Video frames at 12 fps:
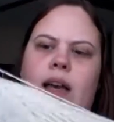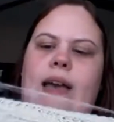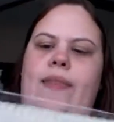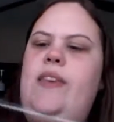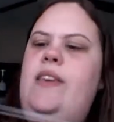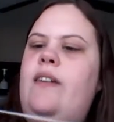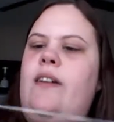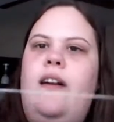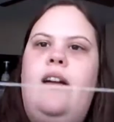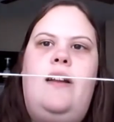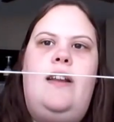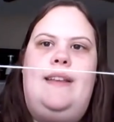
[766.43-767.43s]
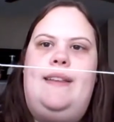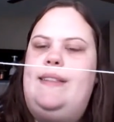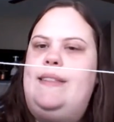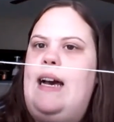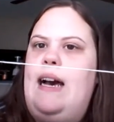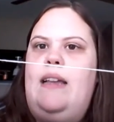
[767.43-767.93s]
And the yarn
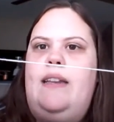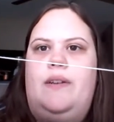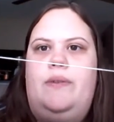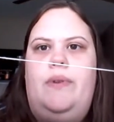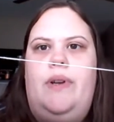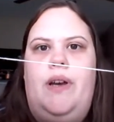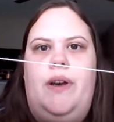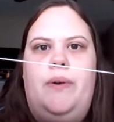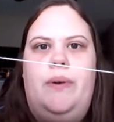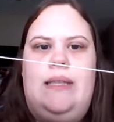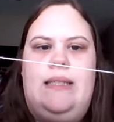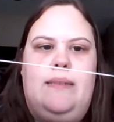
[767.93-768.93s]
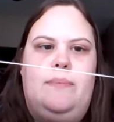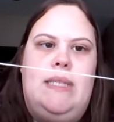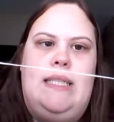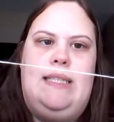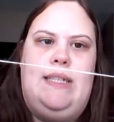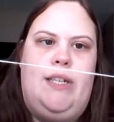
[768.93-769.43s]
is, I don't know, it's a
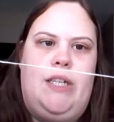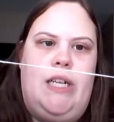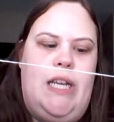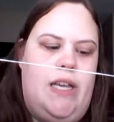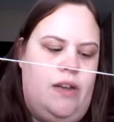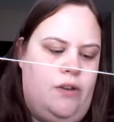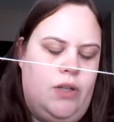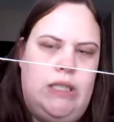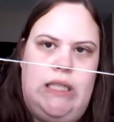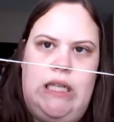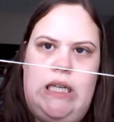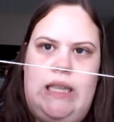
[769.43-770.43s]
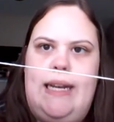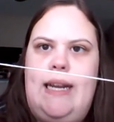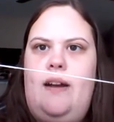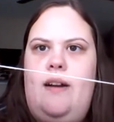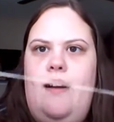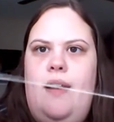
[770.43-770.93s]
Mystery acrylic that
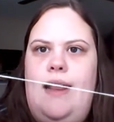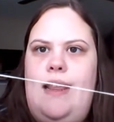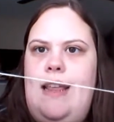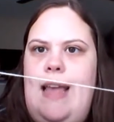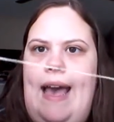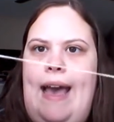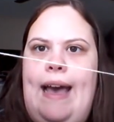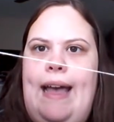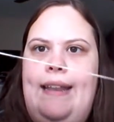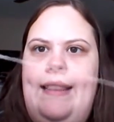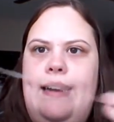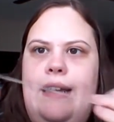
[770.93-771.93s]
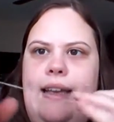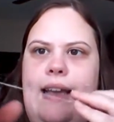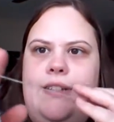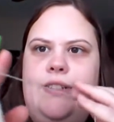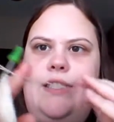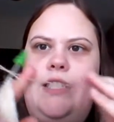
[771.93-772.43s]
I already had that I
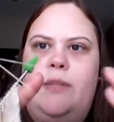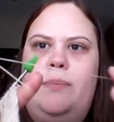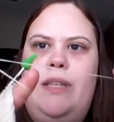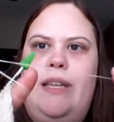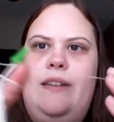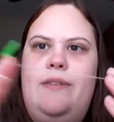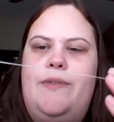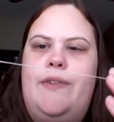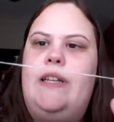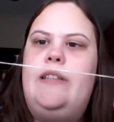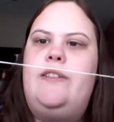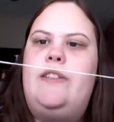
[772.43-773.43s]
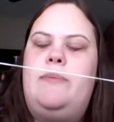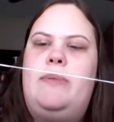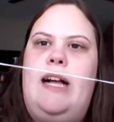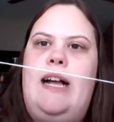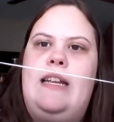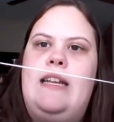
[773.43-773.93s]
actually split. It was very loosely
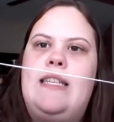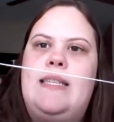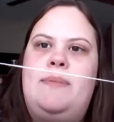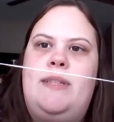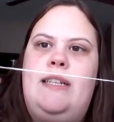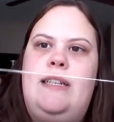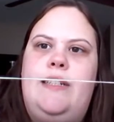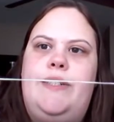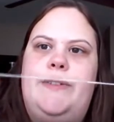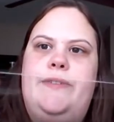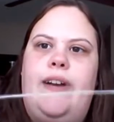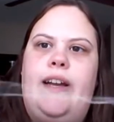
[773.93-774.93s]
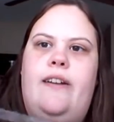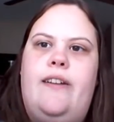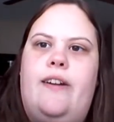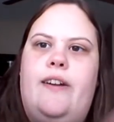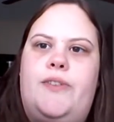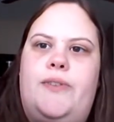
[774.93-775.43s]
plied, and I split it into a finer
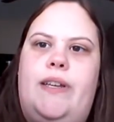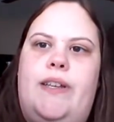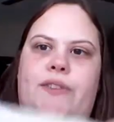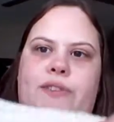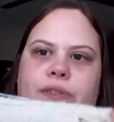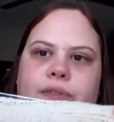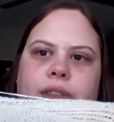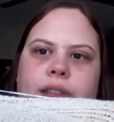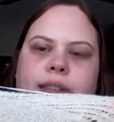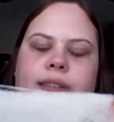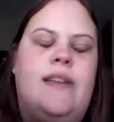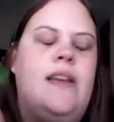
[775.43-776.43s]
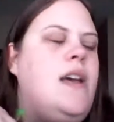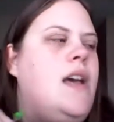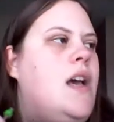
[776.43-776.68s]
yarn so I could use it for this